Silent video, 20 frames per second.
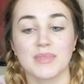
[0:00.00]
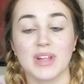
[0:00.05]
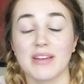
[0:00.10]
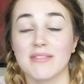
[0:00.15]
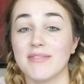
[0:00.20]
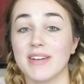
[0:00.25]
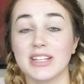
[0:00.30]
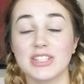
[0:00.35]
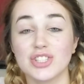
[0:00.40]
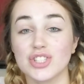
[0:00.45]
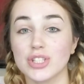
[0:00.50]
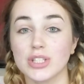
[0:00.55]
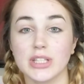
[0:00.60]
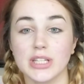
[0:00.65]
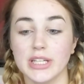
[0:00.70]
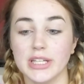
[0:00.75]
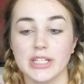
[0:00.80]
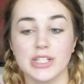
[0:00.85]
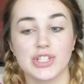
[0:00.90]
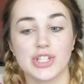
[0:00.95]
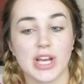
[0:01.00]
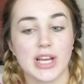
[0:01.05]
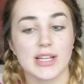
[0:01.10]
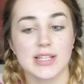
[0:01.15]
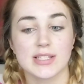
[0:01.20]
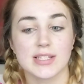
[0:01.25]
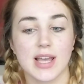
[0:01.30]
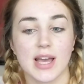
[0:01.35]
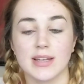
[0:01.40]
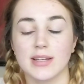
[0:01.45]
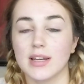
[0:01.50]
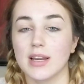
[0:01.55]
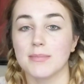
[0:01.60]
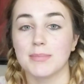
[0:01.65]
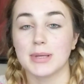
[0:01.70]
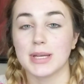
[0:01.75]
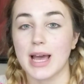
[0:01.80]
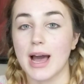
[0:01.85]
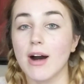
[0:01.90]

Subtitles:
Eventually Chase ended up in